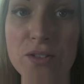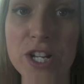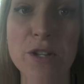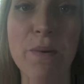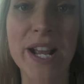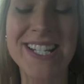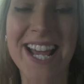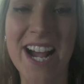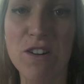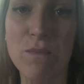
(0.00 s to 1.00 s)
I tried to bite
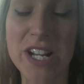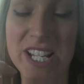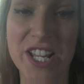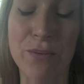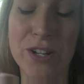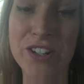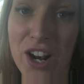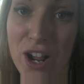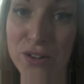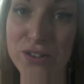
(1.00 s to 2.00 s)
down, my teeth wouldn't
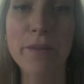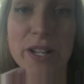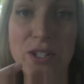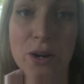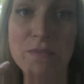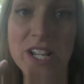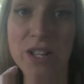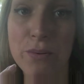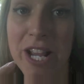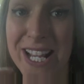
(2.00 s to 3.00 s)
close. My top
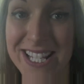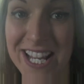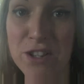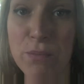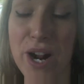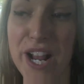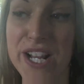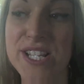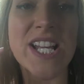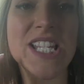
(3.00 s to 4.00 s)
teeth were hitting the
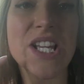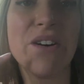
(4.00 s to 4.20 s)
brace. So